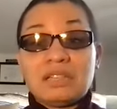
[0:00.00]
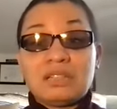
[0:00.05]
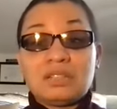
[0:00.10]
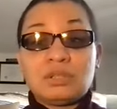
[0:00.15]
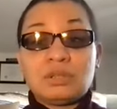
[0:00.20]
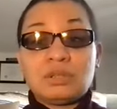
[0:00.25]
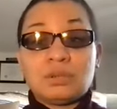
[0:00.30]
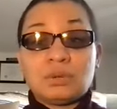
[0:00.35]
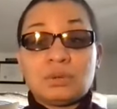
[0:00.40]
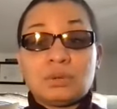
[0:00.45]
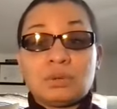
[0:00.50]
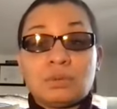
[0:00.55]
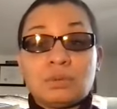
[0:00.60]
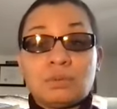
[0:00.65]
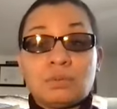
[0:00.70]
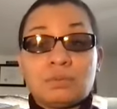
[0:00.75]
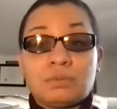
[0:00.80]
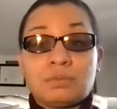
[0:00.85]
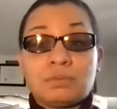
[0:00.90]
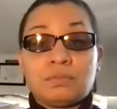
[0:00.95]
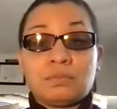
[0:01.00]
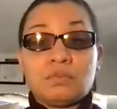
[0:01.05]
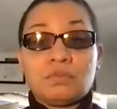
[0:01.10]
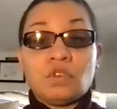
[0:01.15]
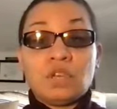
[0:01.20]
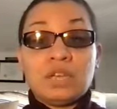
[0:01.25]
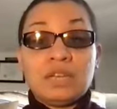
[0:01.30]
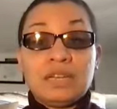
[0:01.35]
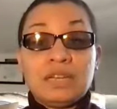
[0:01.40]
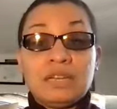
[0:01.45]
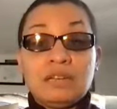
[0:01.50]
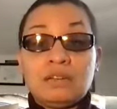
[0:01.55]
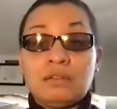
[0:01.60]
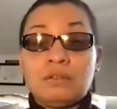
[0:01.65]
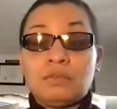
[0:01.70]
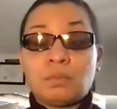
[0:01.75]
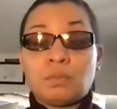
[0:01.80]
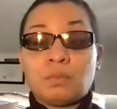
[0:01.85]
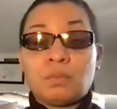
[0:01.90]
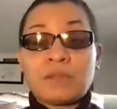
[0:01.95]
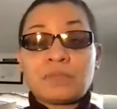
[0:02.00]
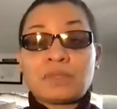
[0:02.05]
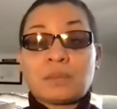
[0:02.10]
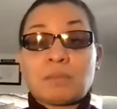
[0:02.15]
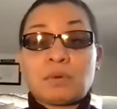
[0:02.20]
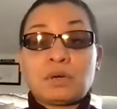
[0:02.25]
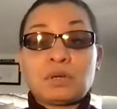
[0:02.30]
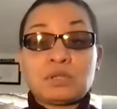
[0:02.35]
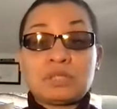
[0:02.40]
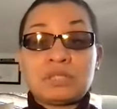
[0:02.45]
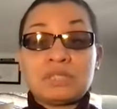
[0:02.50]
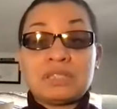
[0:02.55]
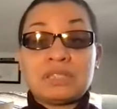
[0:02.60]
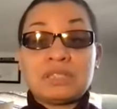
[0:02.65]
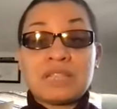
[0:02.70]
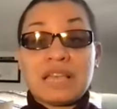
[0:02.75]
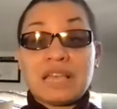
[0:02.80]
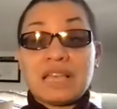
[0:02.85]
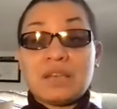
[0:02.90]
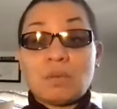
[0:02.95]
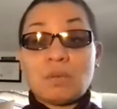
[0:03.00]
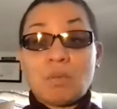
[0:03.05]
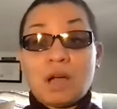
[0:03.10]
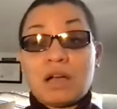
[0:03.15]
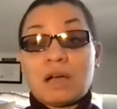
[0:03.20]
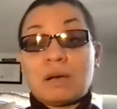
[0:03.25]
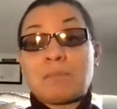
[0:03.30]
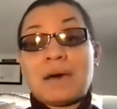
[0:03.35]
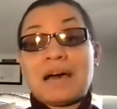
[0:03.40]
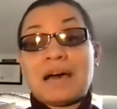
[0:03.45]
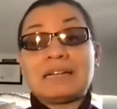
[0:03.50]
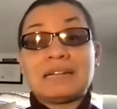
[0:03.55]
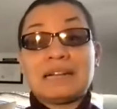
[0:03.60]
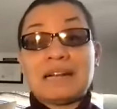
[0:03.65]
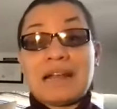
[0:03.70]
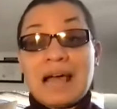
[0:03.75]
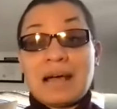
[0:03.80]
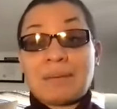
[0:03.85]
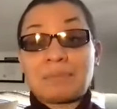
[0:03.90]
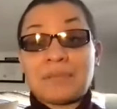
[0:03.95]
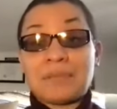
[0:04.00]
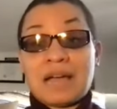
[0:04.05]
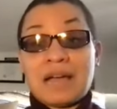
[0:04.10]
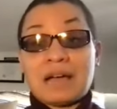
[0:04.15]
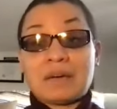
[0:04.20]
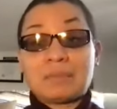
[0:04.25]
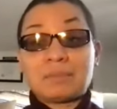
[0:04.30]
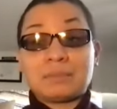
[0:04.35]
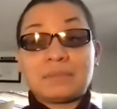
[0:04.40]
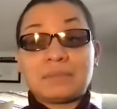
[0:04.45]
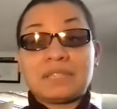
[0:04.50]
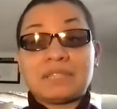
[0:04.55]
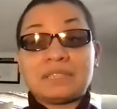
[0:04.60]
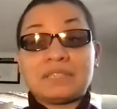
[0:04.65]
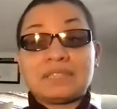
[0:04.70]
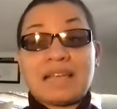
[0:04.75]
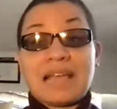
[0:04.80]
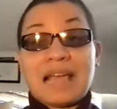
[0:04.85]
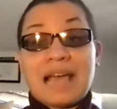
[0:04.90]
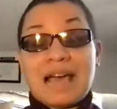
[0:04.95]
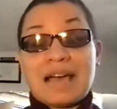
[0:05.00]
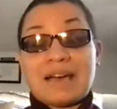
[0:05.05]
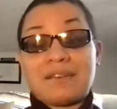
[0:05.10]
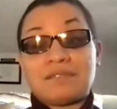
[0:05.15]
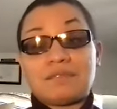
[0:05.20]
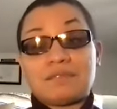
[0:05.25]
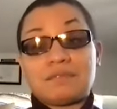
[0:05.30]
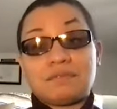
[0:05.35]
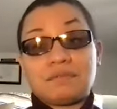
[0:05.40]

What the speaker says: to read what the person's saying while I'm on the laptop because they have